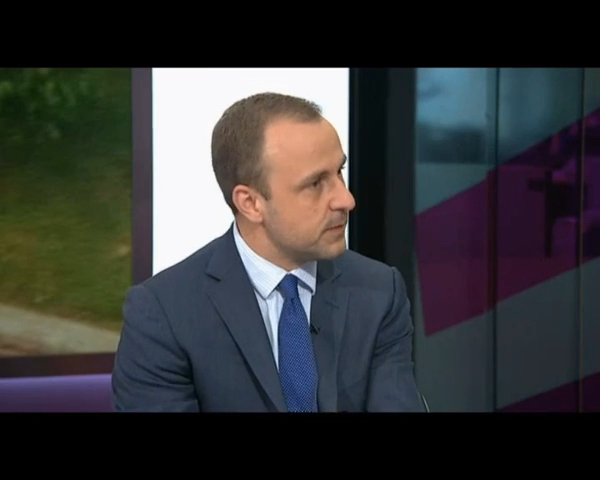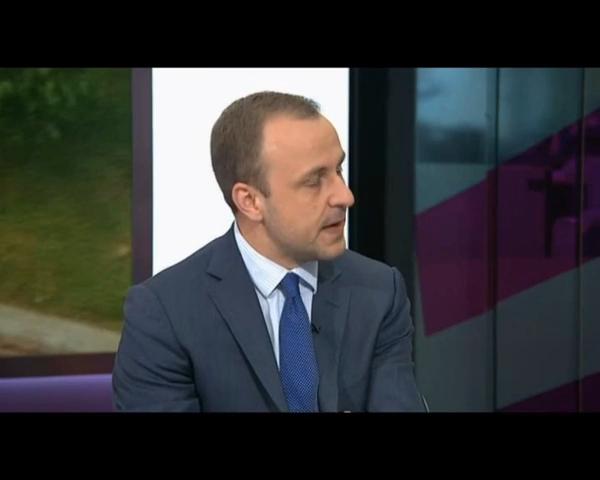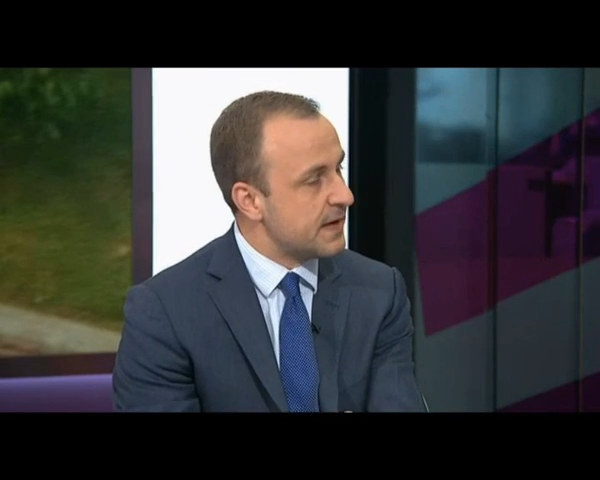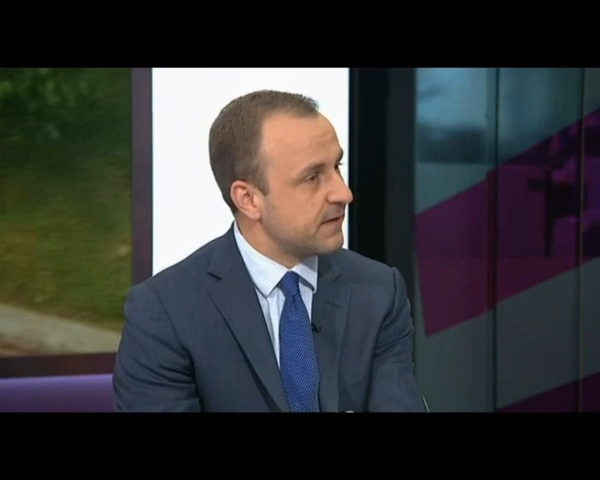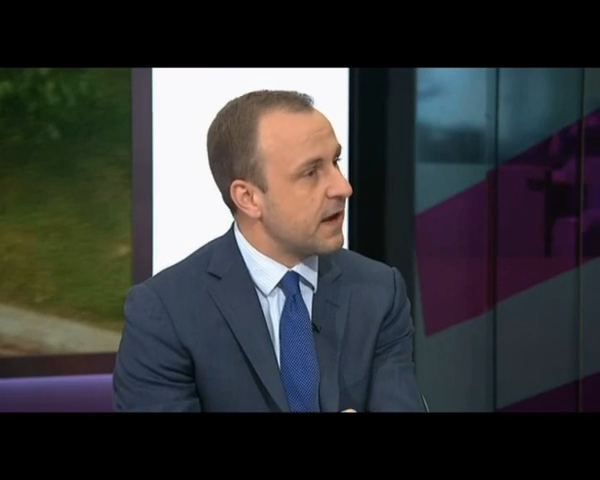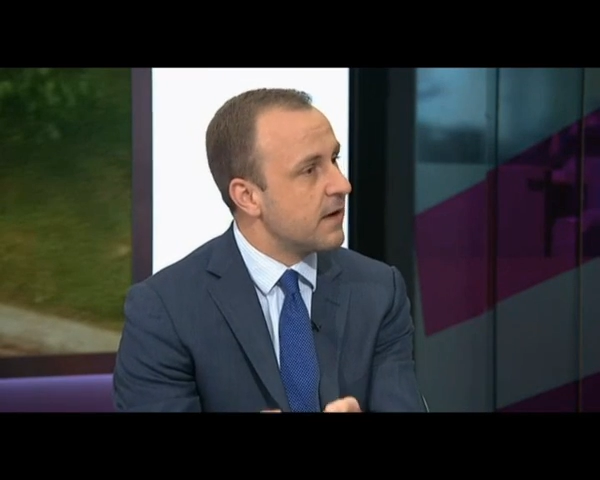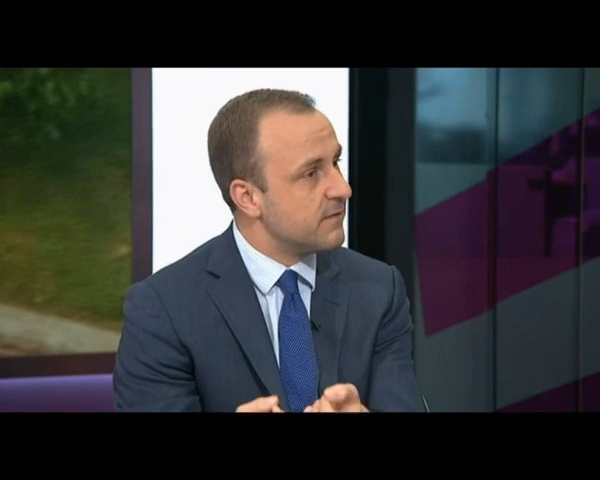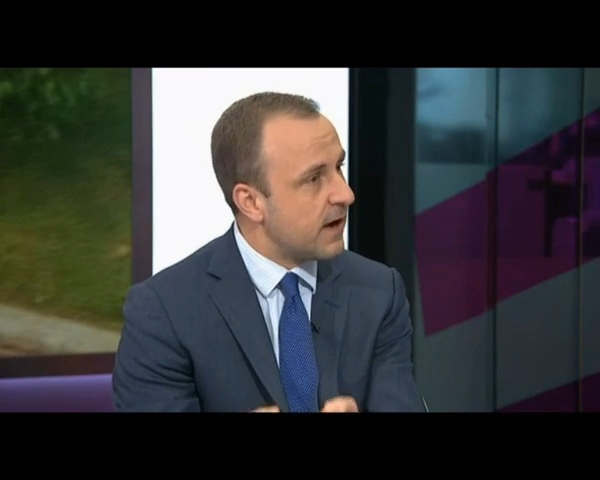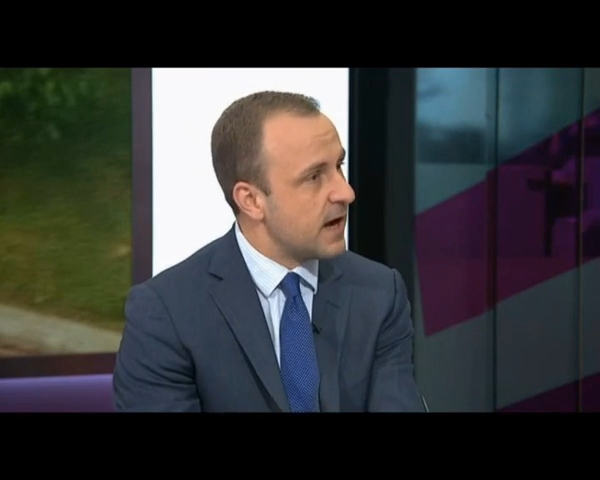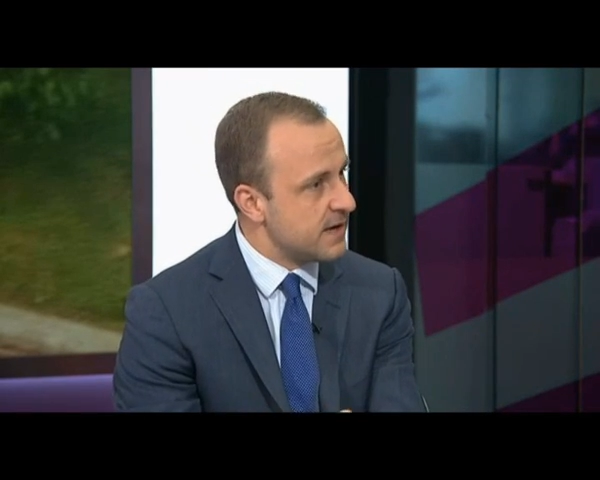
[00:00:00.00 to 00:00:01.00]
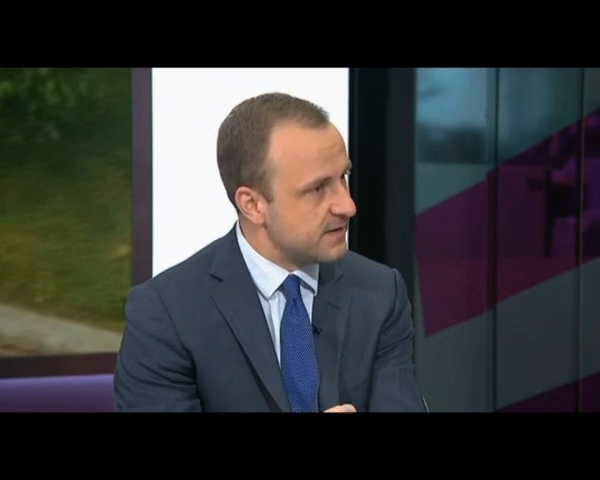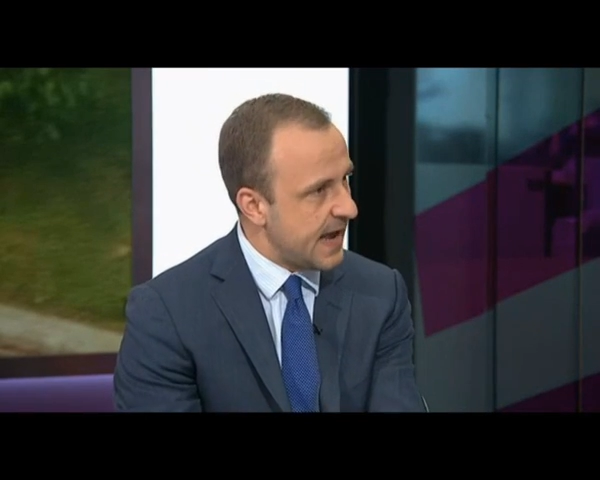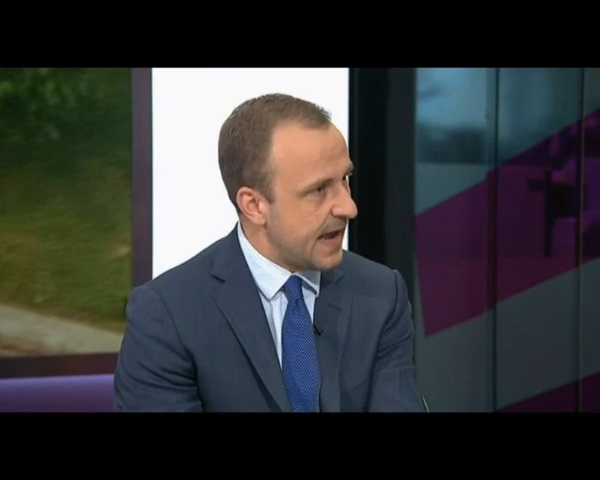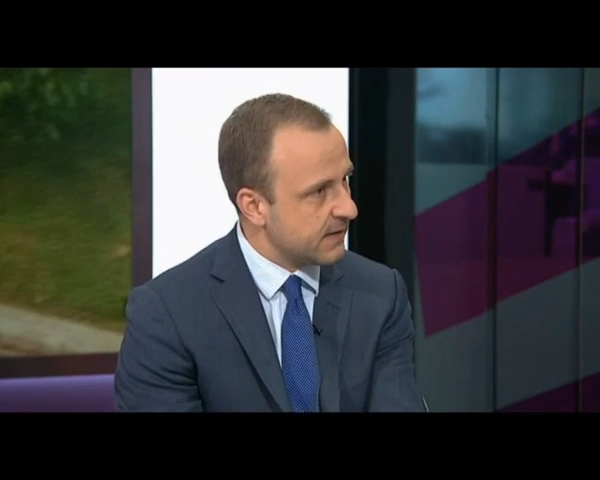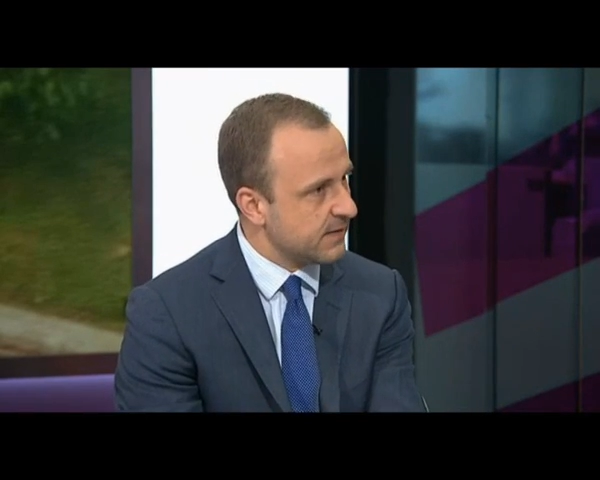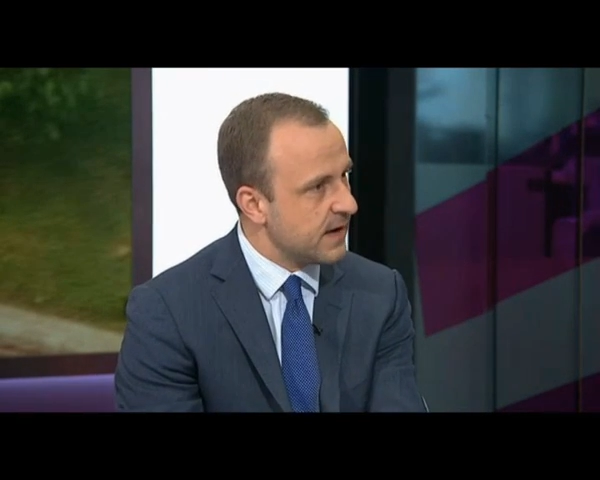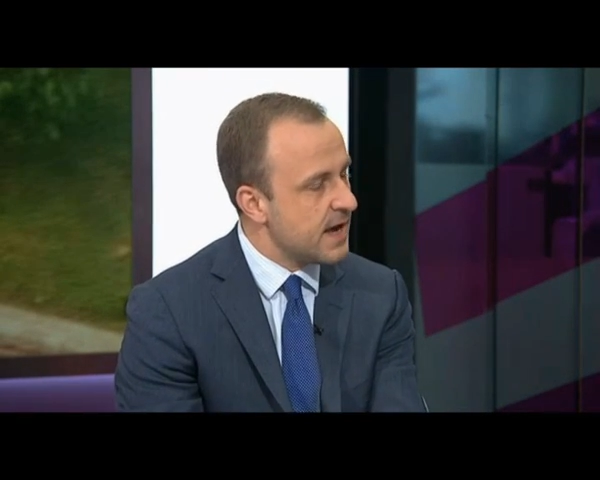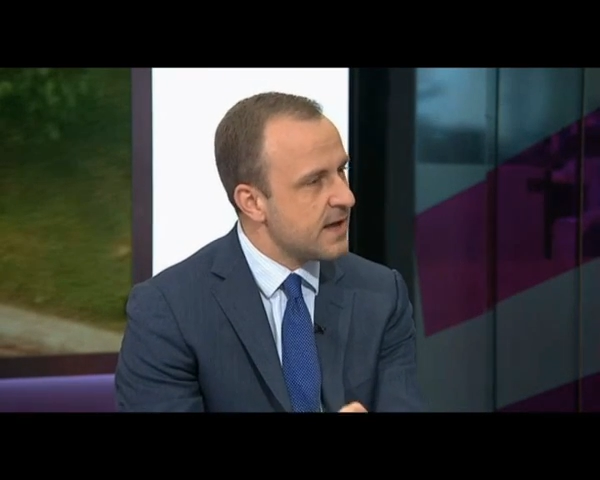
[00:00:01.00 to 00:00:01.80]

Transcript: commit a violent act.